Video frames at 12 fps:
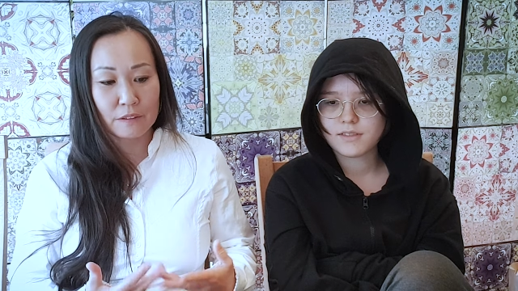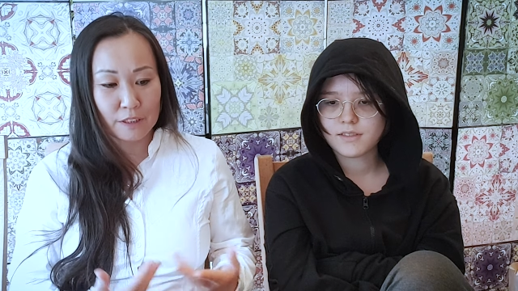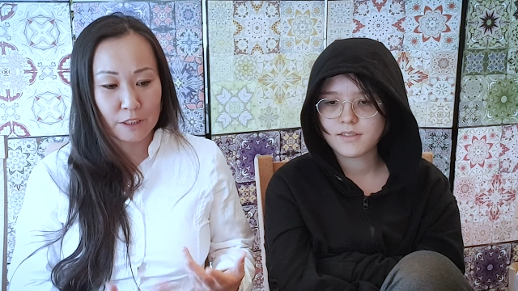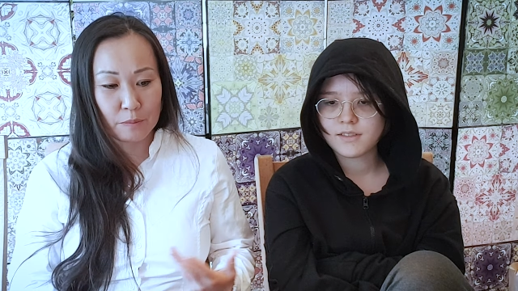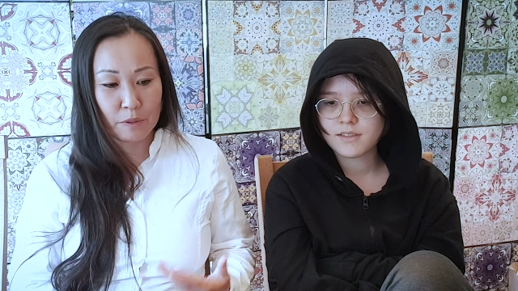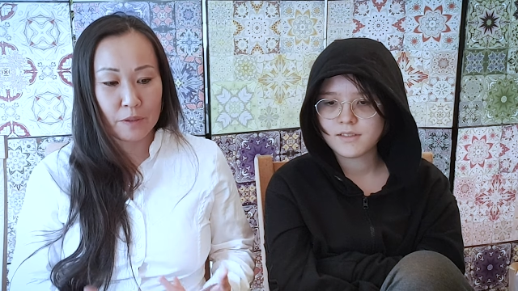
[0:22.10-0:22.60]

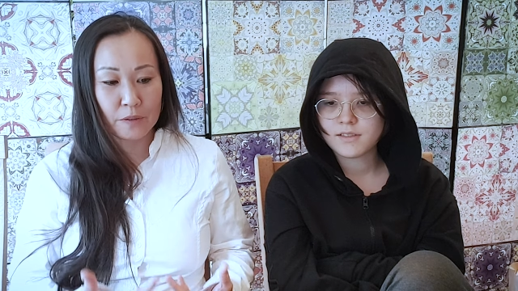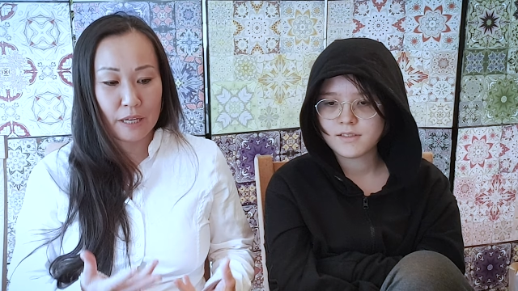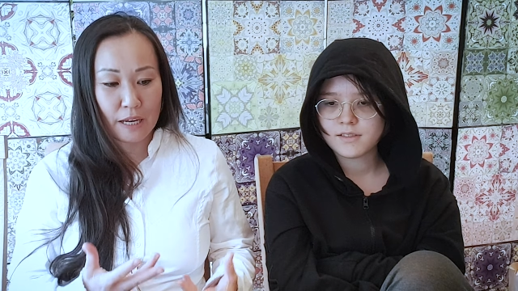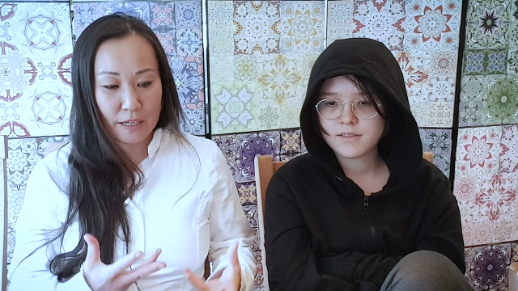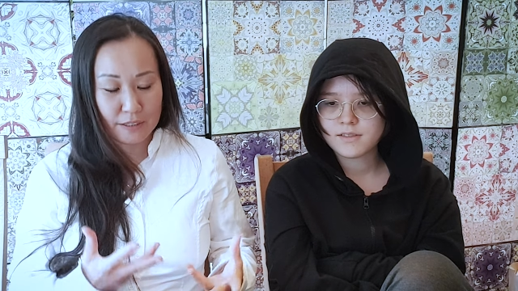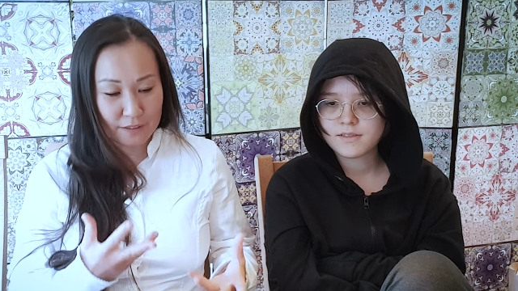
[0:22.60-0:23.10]
Speaker 1: think about
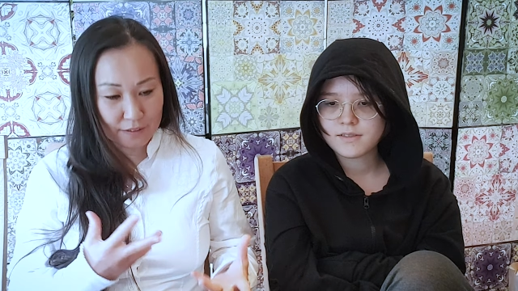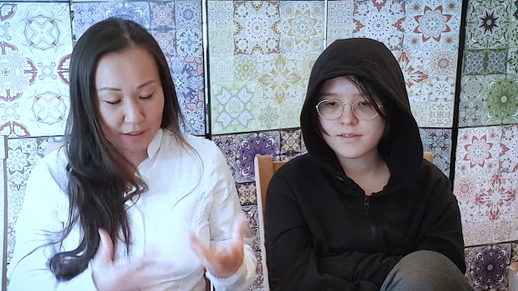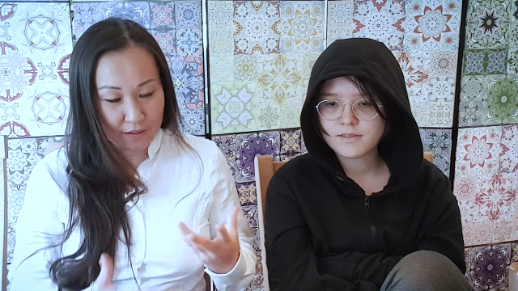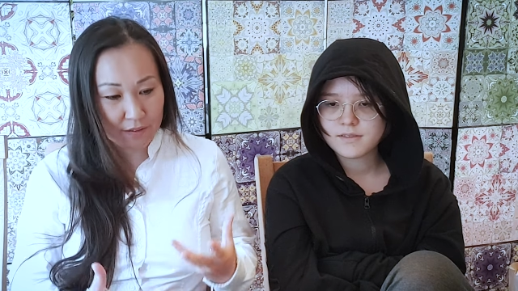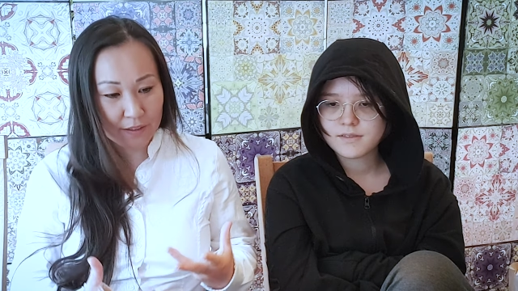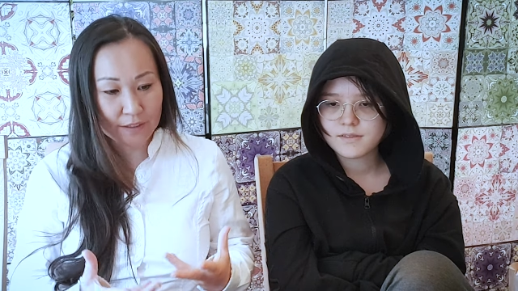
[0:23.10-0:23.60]
as
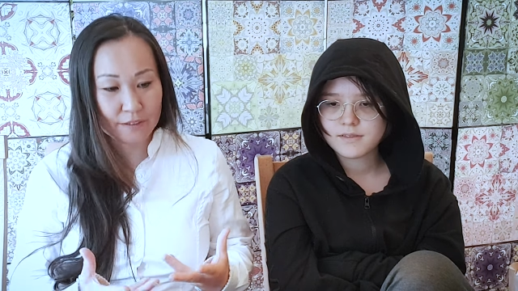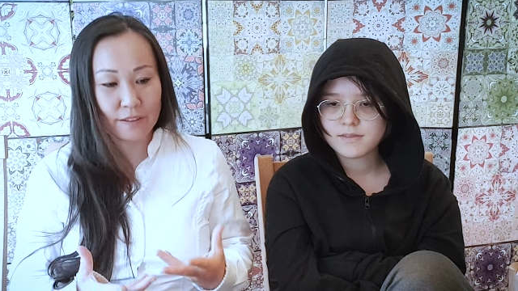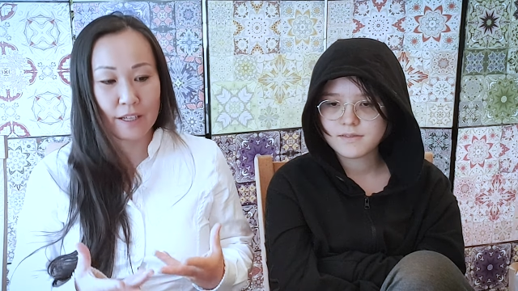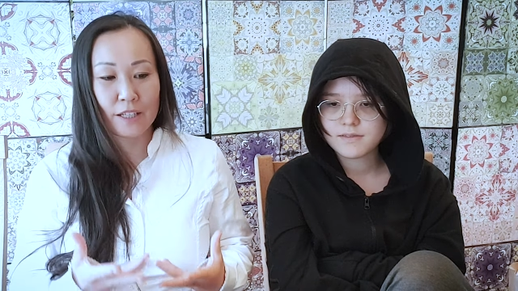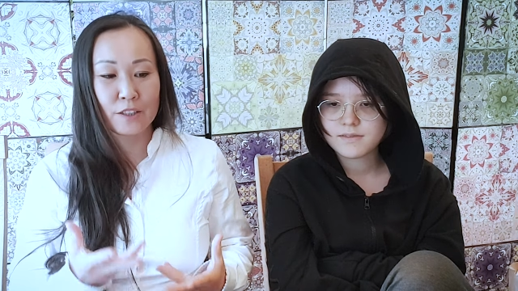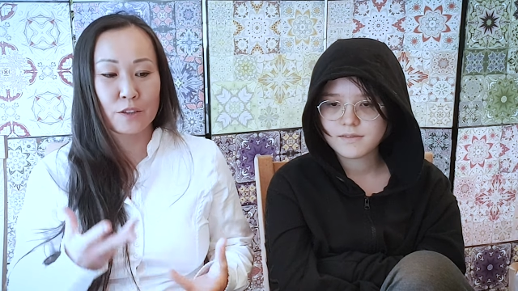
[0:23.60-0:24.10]
something
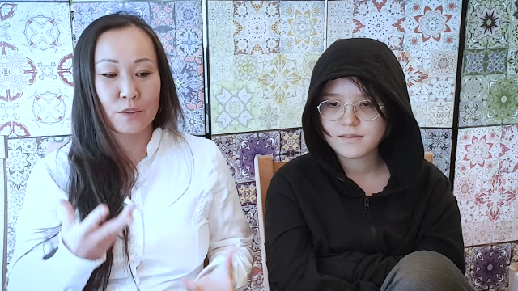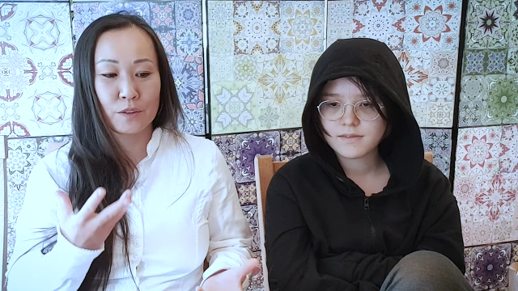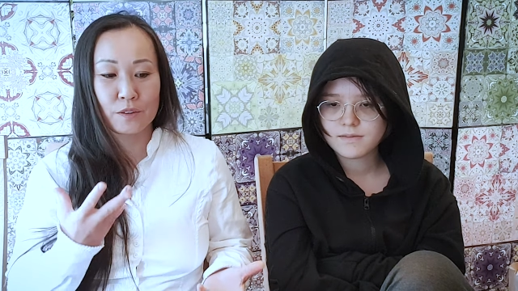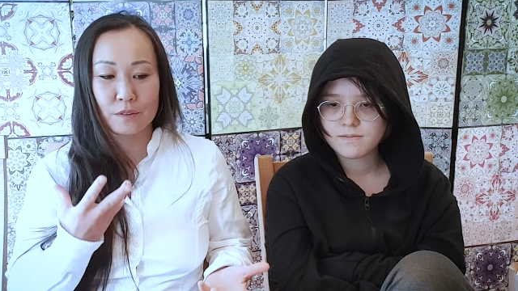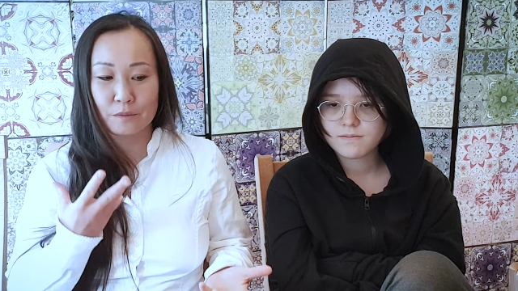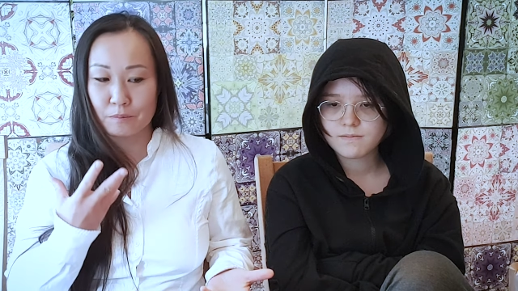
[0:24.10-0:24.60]
that
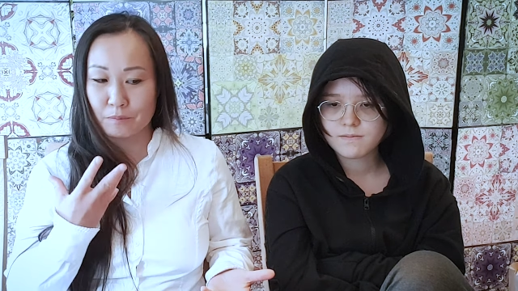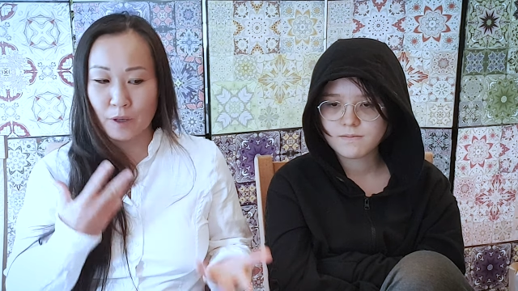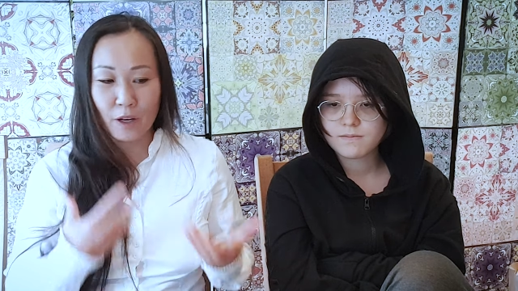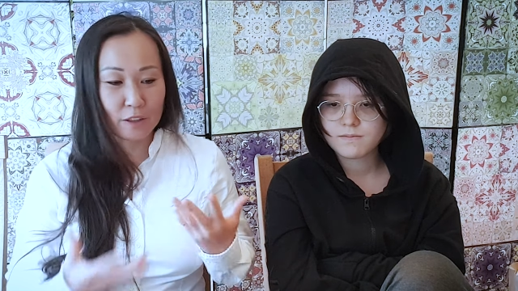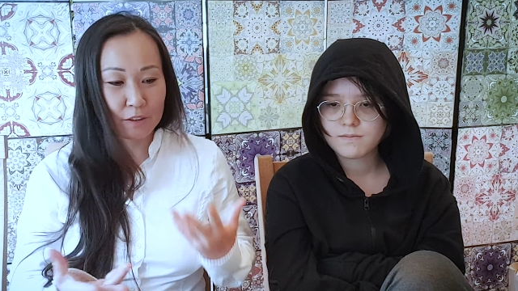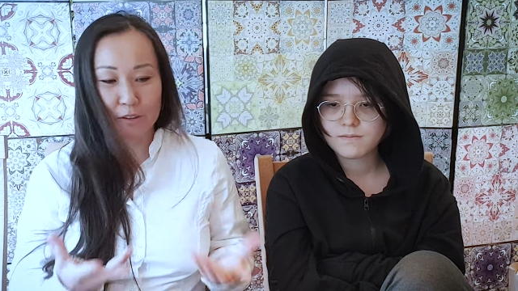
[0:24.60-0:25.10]
could
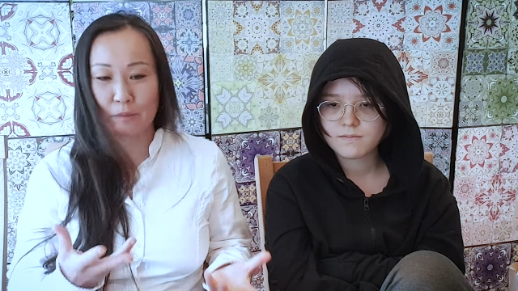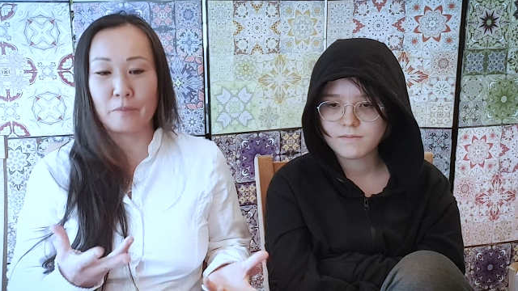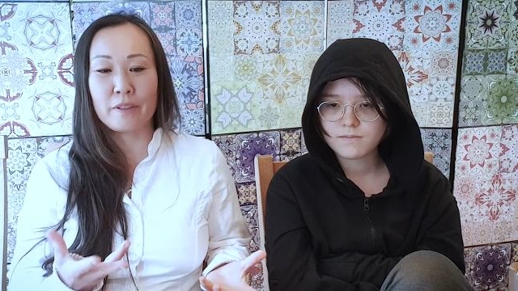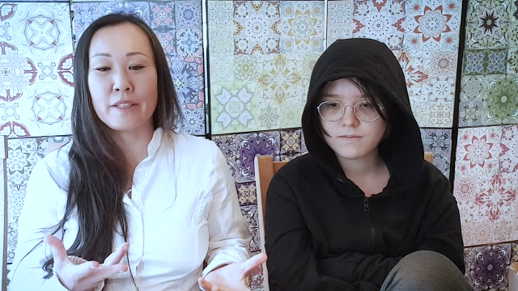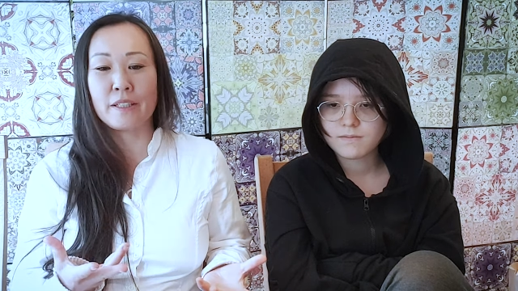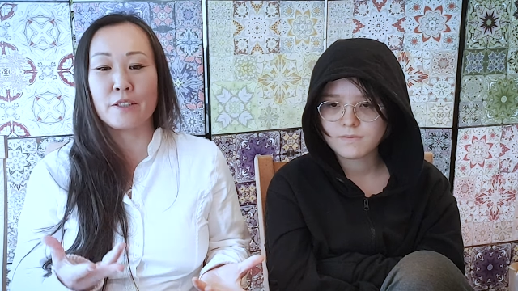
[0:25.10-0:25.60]

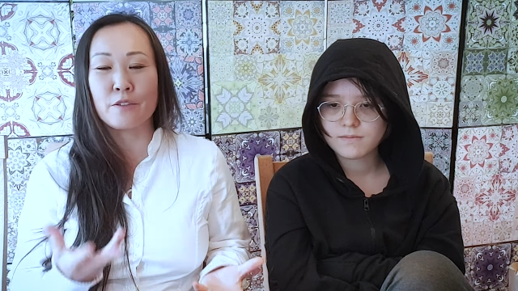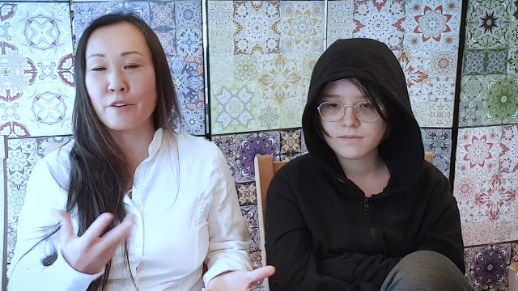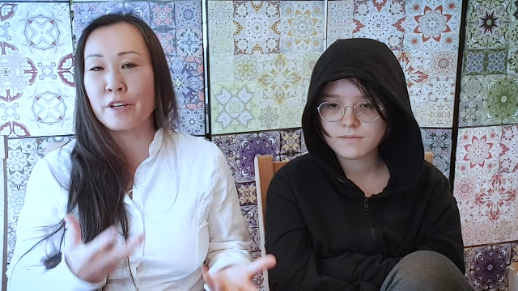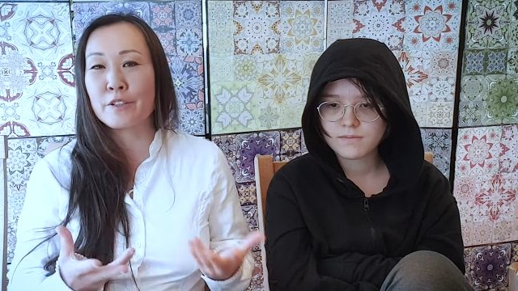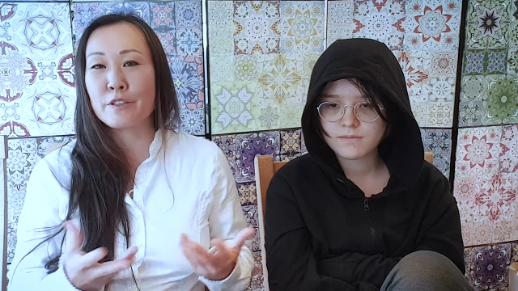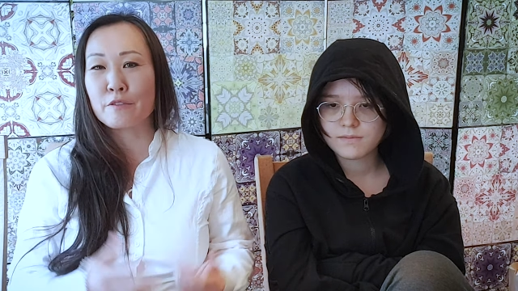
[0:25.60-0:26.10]
possibly
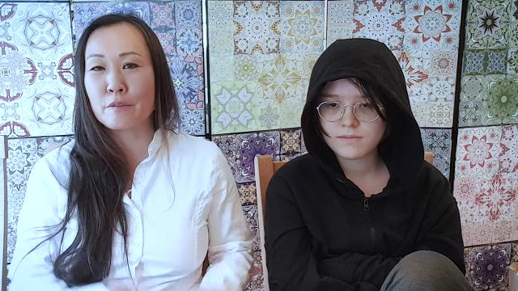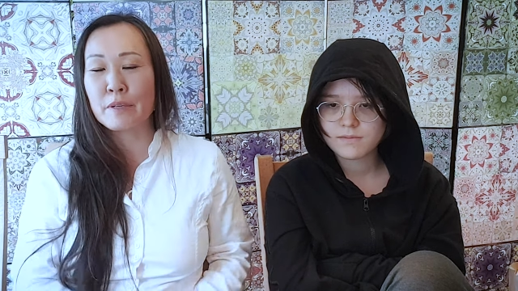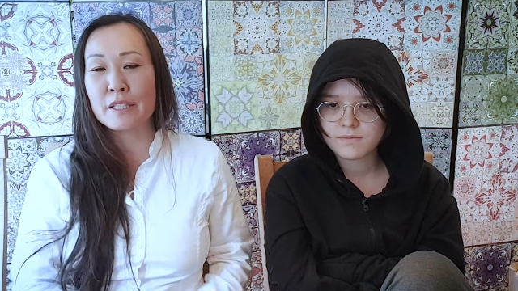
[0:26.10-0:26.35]
drain you from